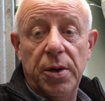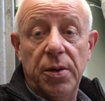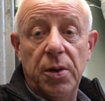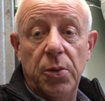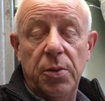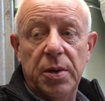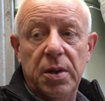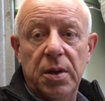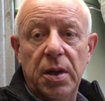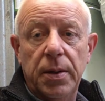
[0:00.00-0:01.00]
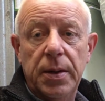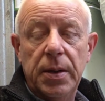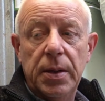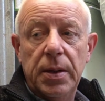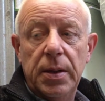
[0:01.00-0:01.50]
anything with me today.
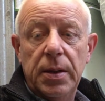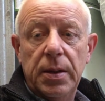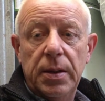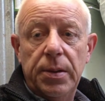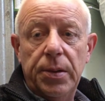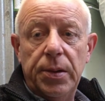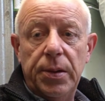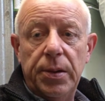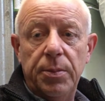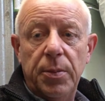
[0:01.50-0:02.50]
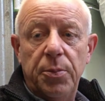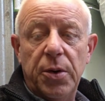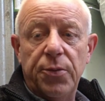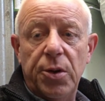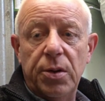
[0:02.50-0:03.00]

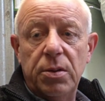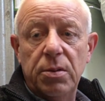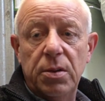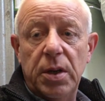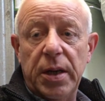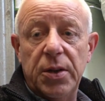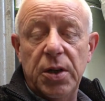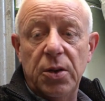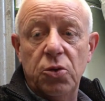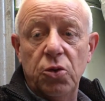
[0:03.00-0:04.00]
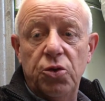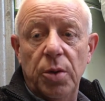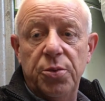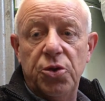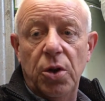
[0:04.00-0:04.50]
But I've got it, like I said, good
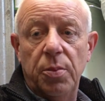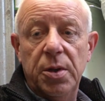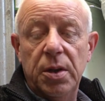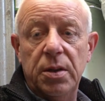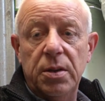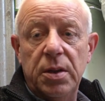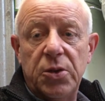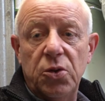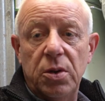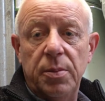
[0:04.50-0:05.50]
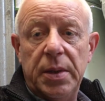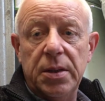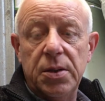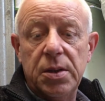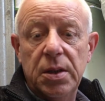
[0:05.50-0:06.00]
job's jobbed, and that's all that
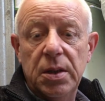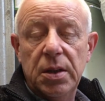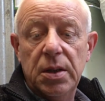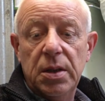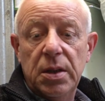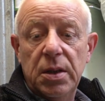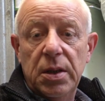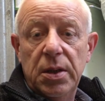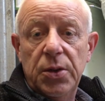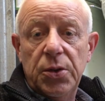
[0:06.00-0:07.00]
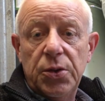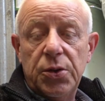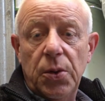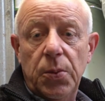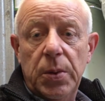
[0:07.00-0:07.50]
matters.
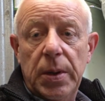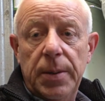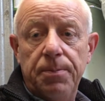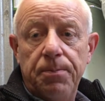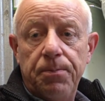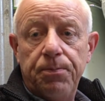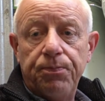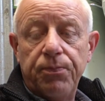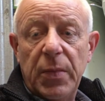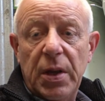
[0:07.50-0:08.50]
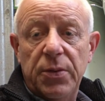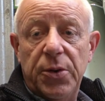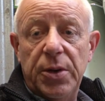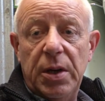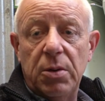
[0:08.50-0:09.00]
So
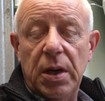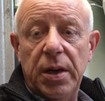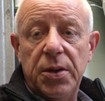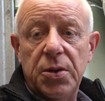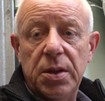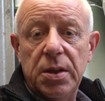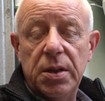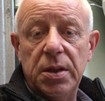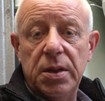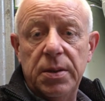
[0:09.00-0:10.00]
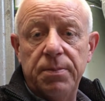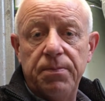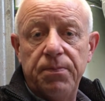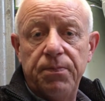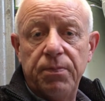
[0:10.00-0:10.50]
for now, guys,
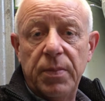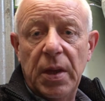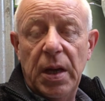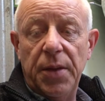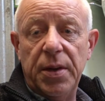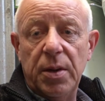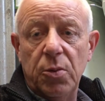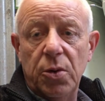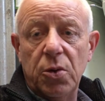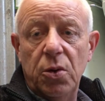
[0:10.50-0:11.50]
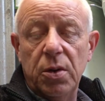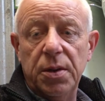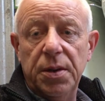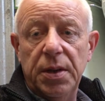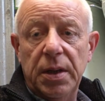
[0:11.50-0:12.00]
I think I'm going to call
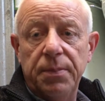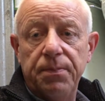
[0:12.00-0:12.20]
it a day,